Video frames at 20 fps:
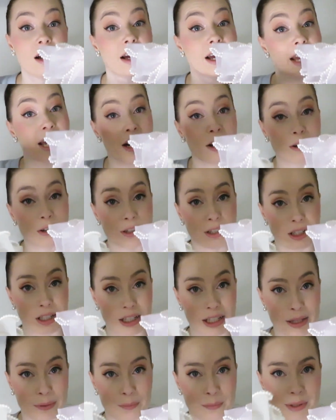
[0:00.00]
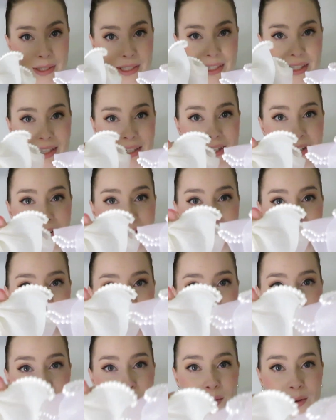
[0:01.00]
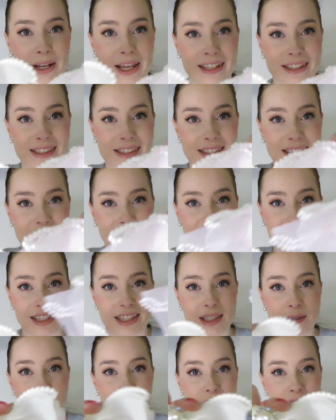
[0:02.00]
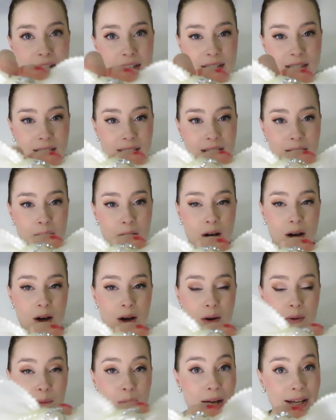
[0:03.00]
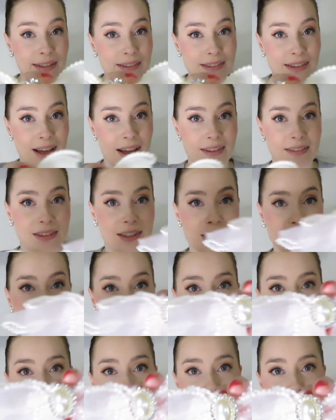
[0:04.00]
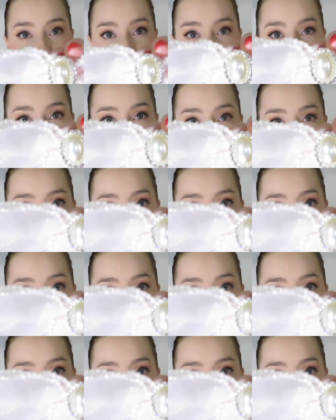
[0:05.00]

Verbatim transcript: hair clips here. So let's see, this one is white and this one is